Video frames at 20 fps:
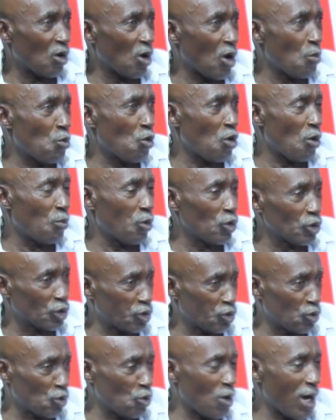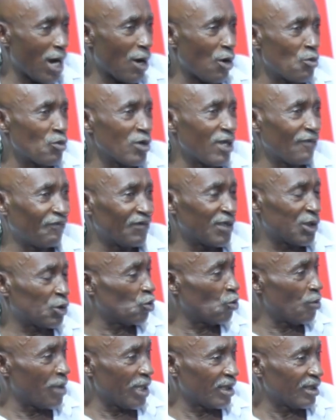omo boat no ho a omo ye
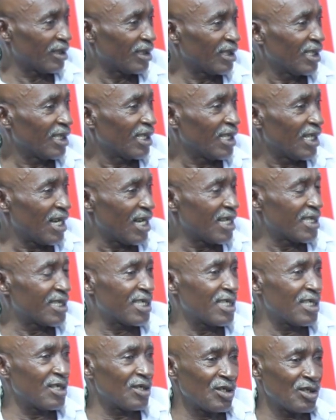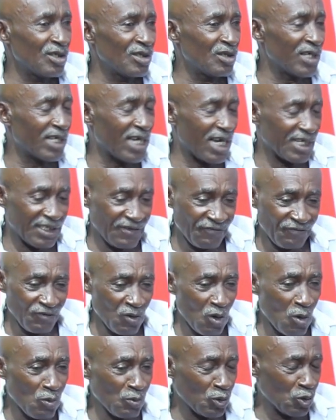fishermen. Enti they can give
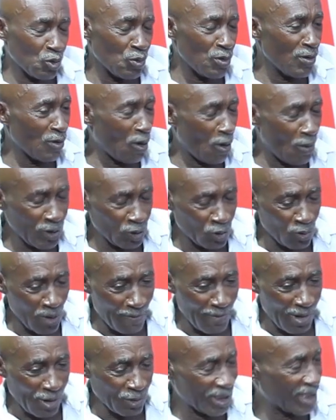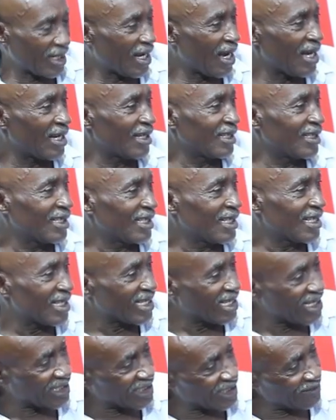you omo to me omo to ma oska
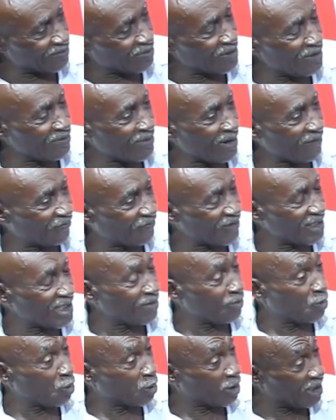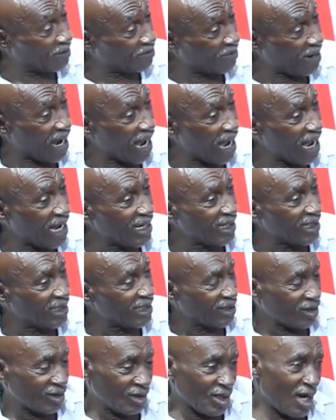say ship ni ba fishing boat ni ba
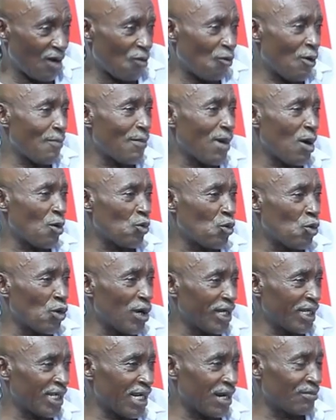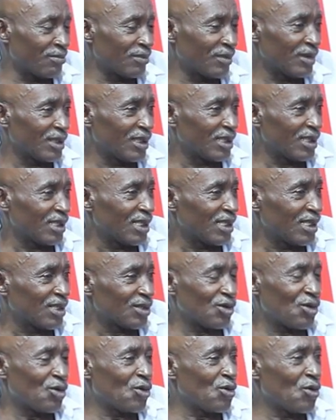na wa ma wo enam.
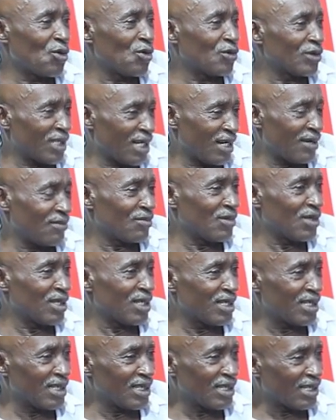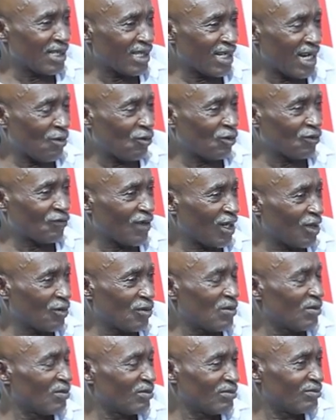So na me I was
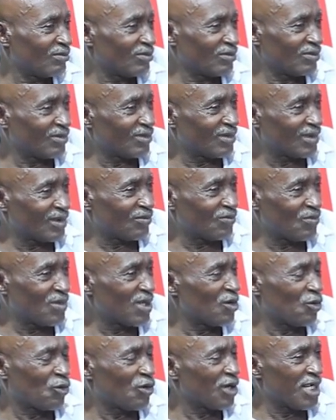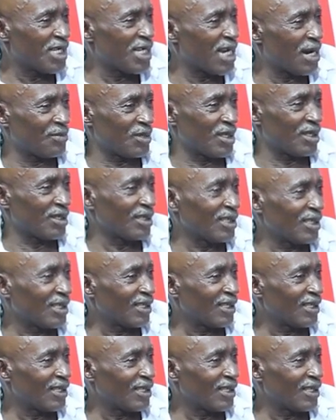very be fi yami